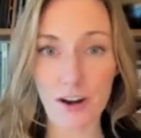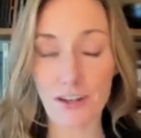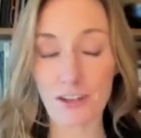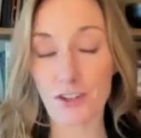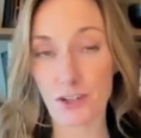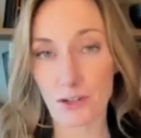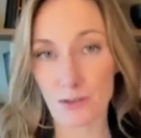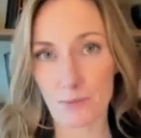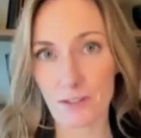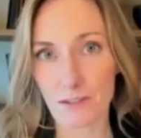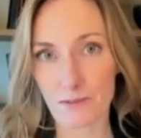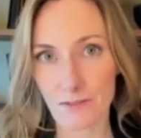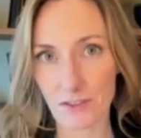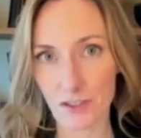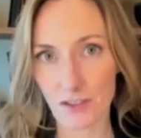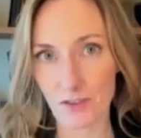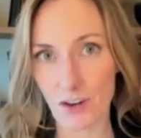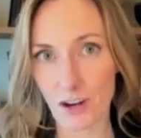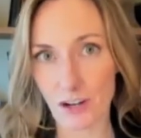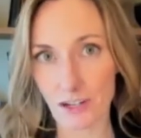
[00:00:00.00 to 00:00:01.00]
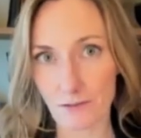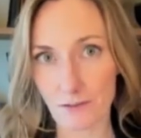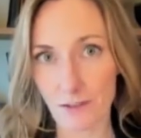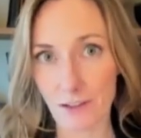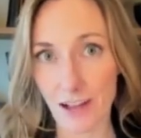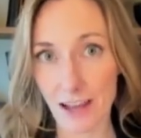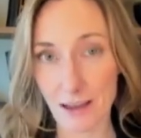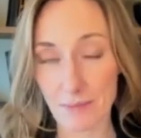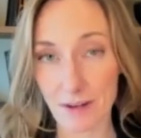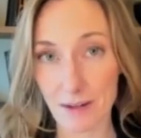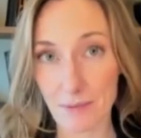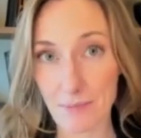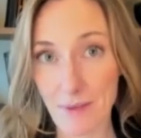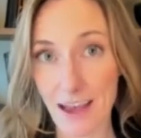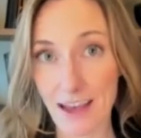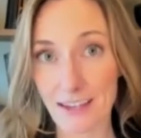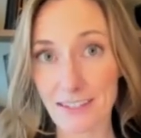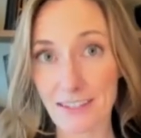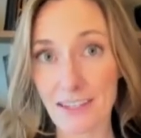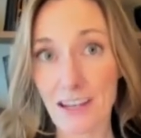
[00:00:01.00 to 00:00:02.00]
in terms of destructive climate
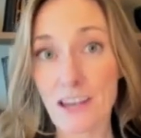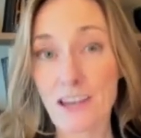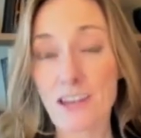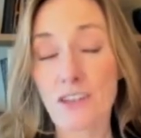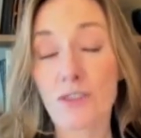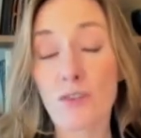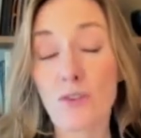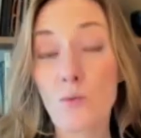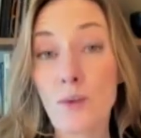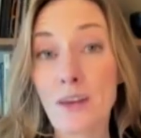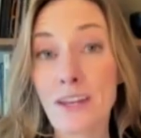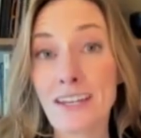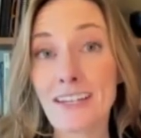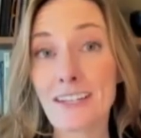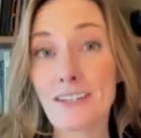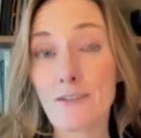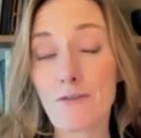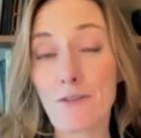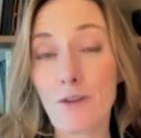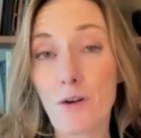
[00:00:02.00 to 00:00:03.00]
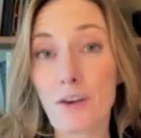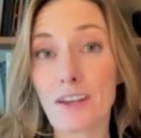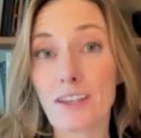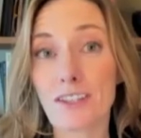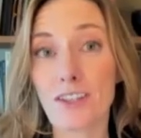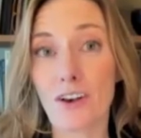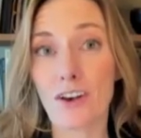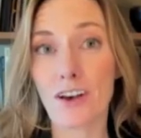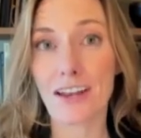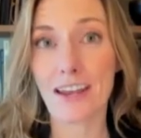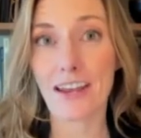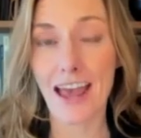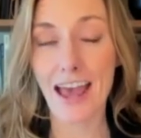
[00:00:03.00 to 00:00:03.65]
impacts. So we need to focus on